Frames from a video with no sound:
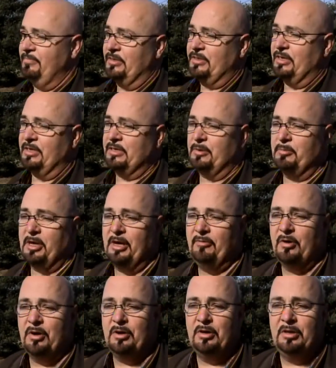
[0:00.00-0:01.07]
looks like some kind
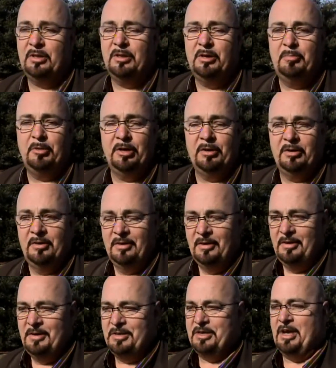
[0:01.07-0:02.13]
of a hoodlum or
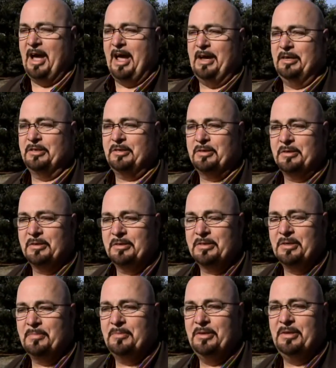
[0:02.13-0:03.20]
gangster or
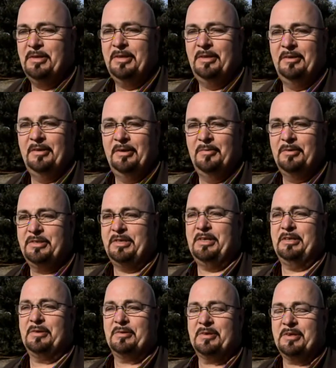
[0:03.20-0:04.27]
something, and what's
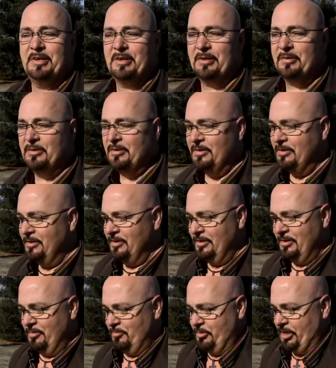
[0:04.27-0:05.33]
he doing here?
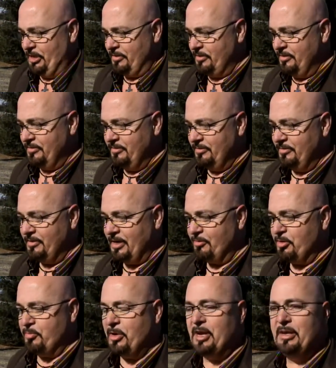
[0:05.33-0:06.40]
But
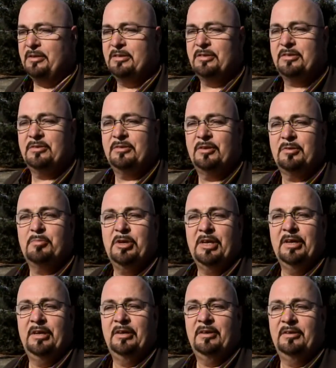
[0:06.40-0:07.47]
everybody just took
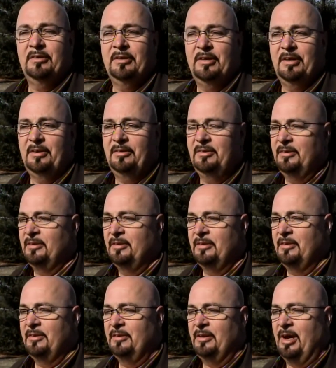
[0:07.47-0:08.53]
me in, and
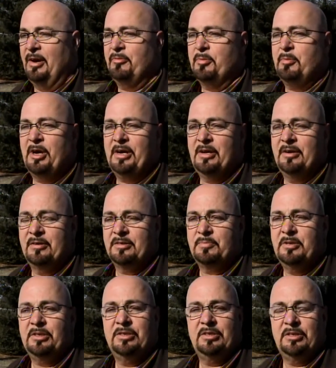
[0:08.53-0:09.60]
everybody here has
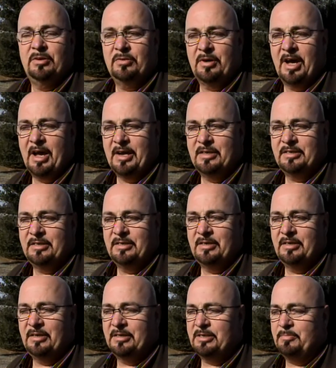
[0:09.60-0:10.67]
been so nice.
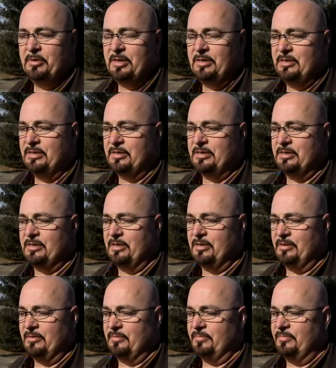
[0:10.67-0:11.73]
It's been just
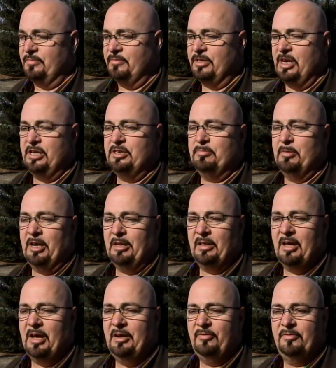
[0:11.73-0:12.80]
changed my
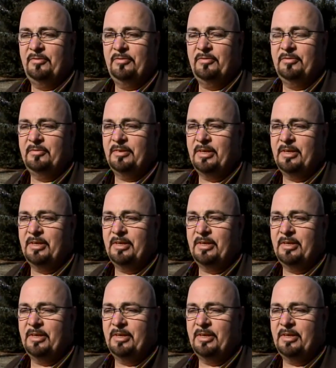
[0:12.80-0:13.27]
life.